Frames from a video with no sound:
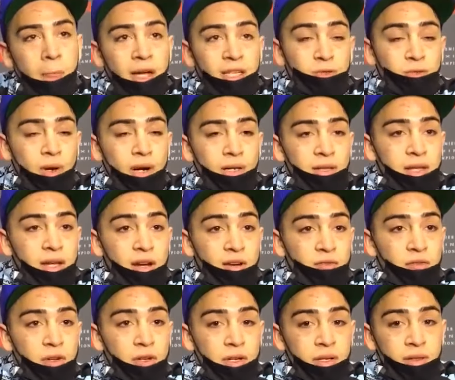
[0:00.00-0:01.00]
That's why I
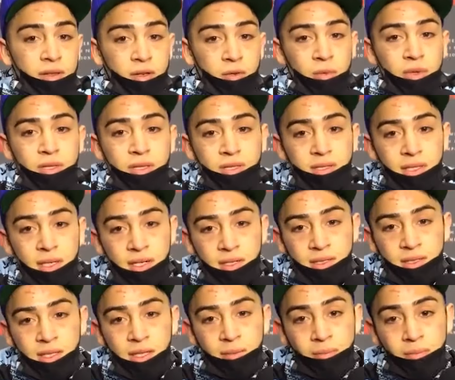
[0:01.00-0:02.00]
think I fit in there with these
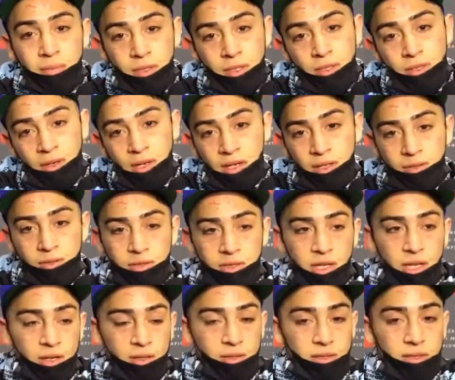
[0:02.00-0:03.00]
guys, because I'm, you know, like
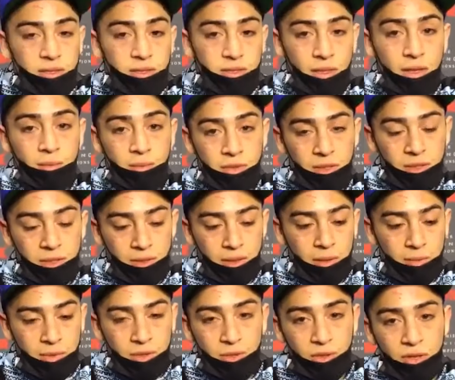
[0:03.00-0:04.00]
you saw, I'm
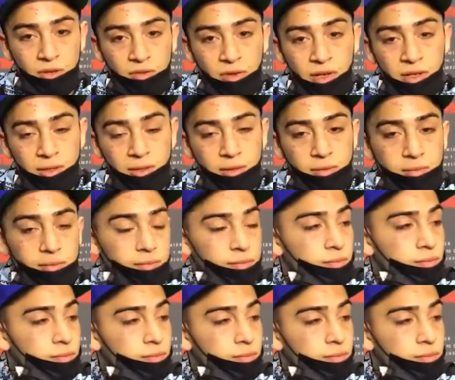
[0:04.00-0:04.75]
a strong fighter.